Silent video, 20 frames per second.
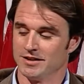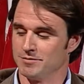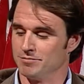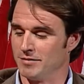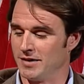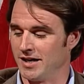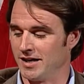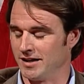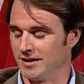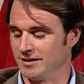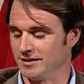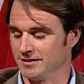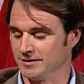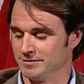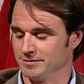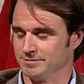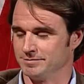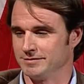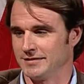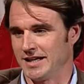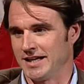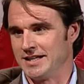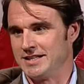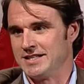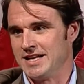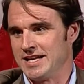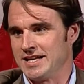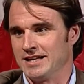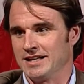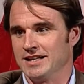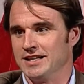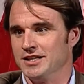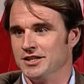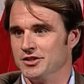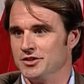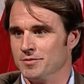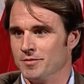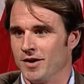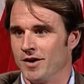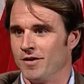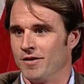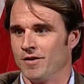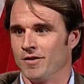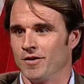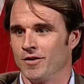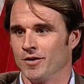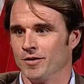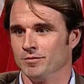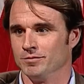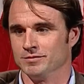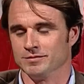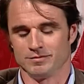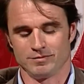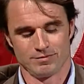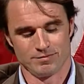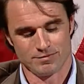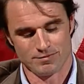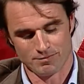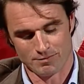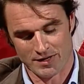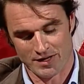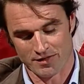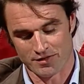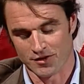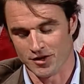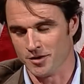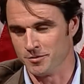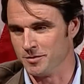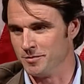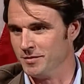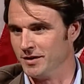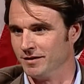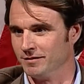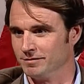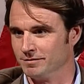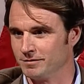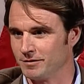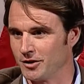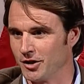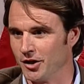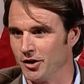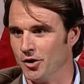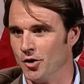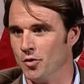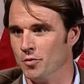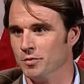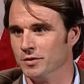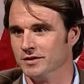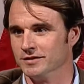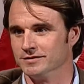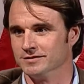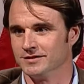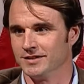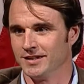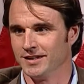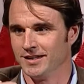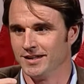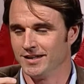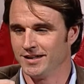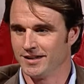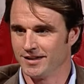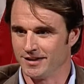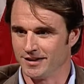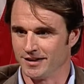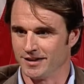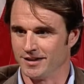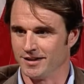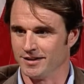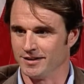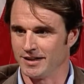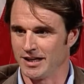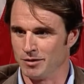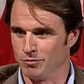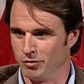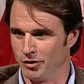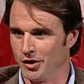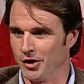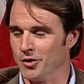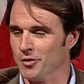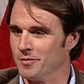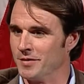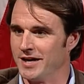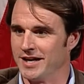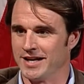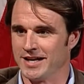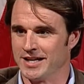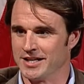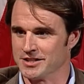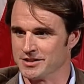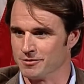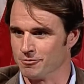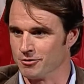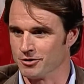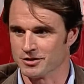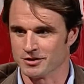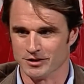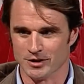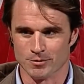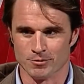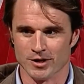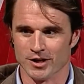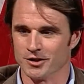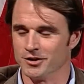had taken a hit to my arm, my thumb had been cut open, had blood on my hands that were slippery.